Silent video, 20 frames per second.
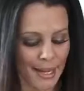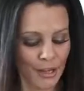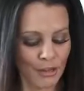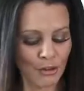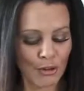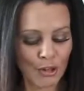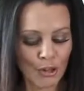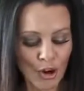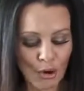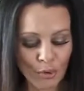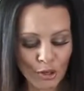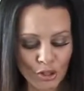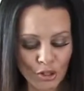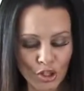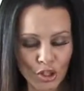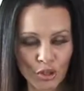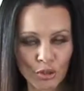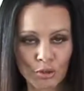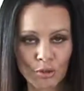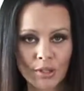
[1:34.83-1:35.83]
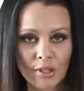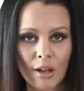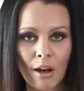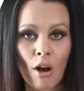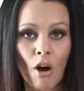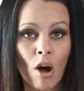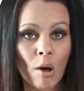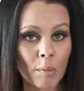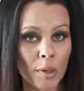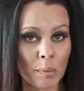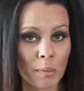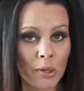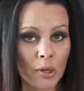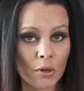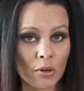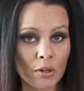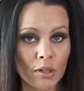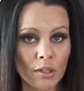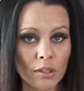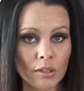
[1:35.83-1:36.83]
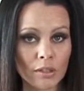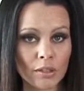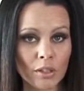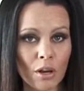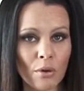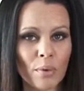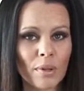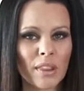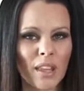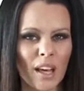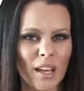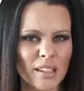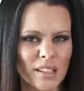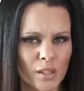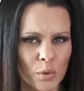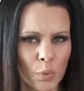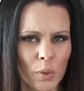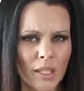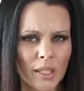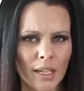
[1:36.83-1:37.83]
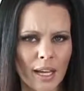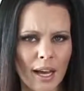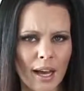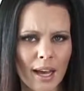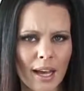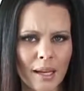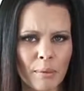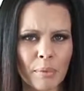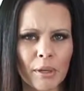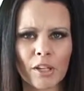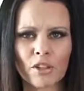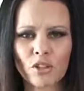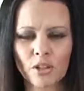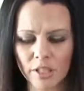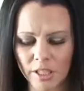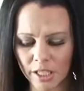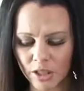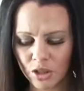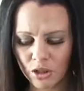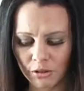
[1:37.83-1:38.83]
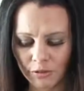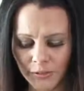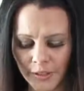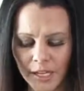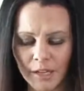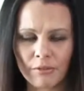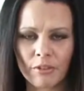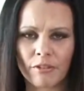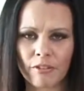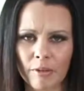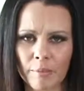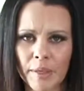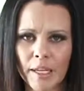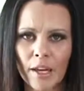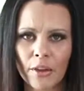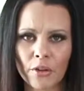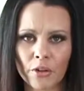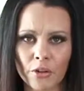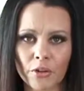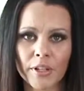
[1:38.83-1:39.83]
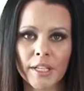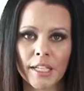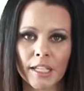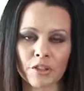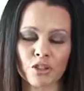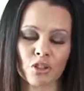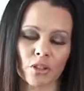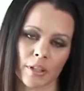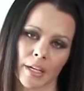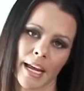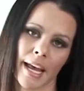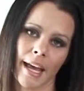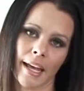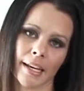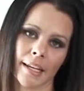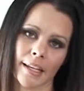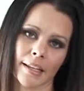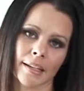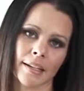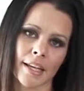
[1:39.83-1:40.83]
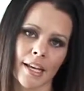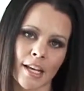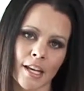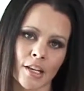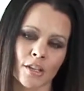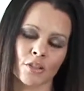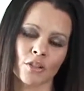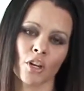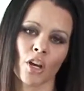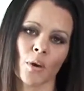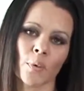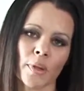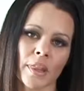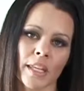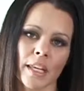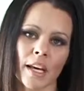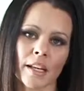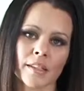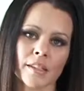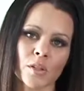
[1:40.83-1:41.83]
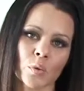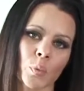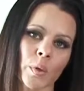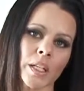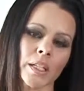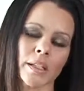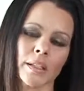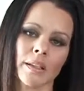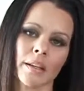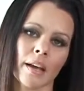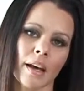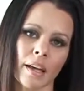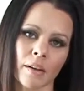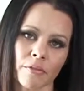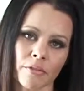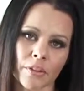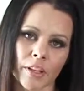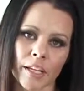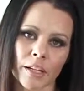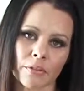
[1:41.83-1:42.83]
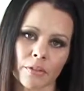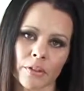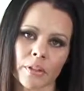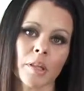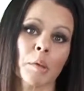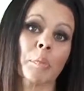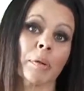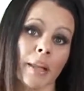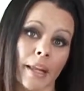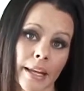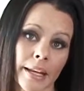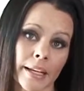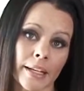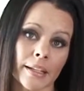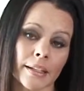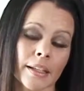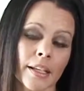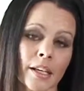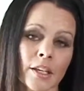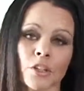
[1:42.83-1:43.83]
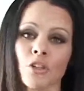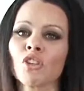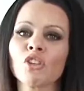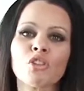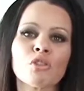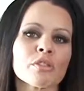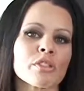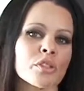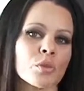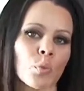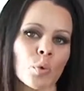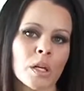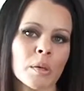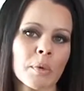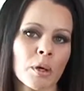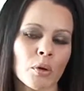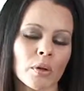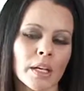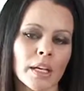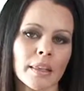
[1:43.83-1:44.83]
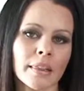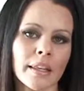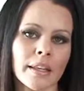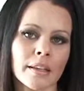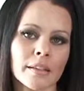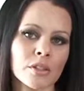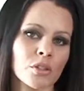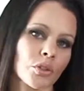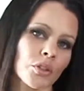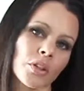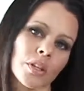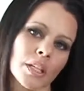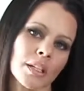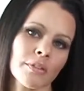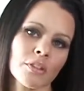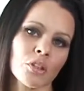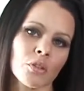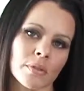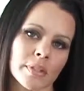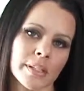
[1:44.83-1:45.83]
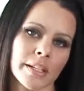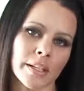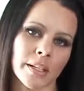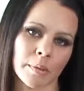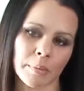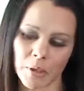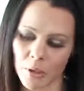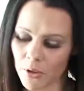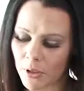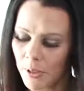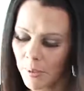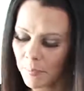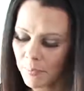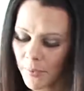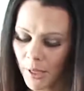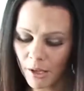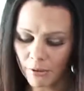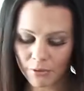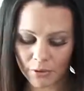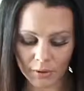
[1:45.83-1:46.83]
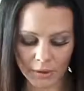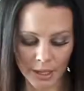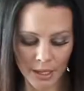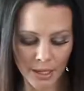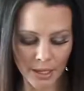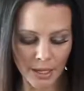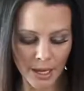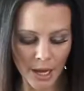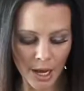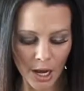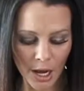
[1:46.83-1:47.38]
You can always use almond milk. Go with the unsweetened kind because you're gonna get your flavor from the other ingredients you're gonna add in. So go with the unsweetened, unflavored, the plain. You can use soy milk in this, or you can even use dairy milk if you'd like.